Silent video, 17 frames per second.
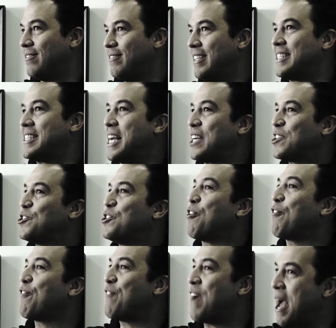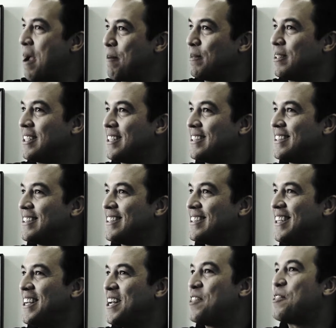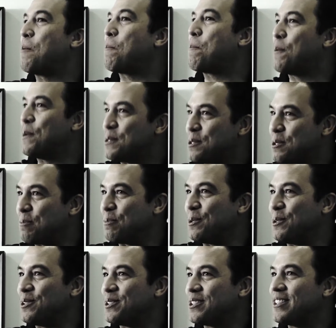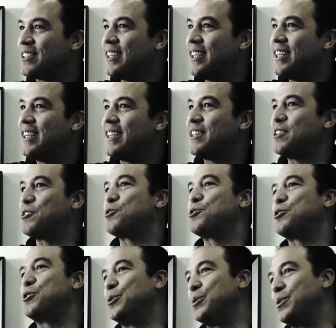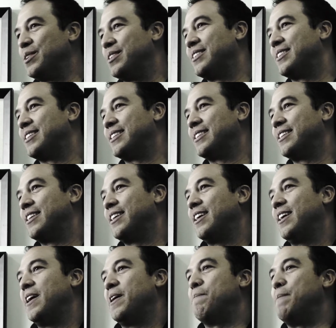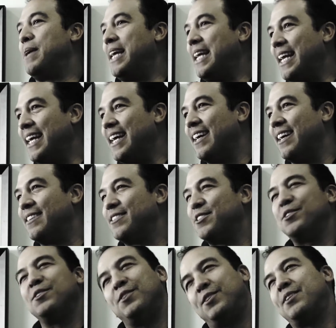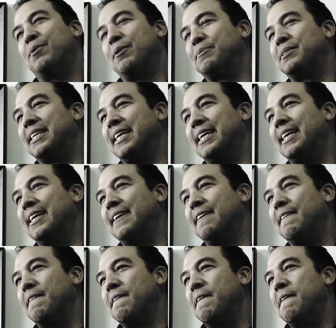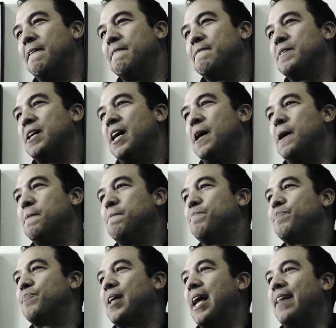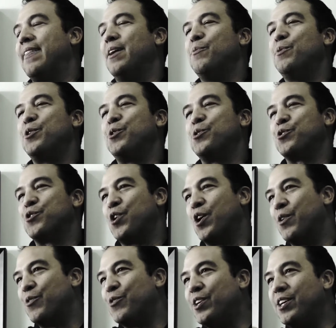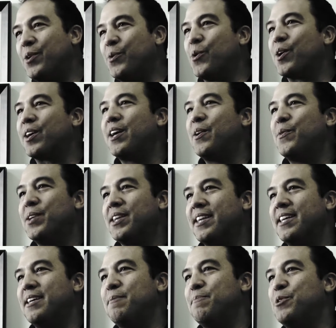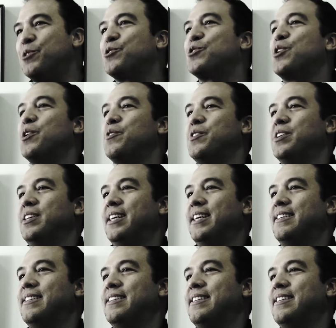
It's actually their families, their principals, their students, media. You see what I'm saying? Um, and then when you start really working with them, you start really,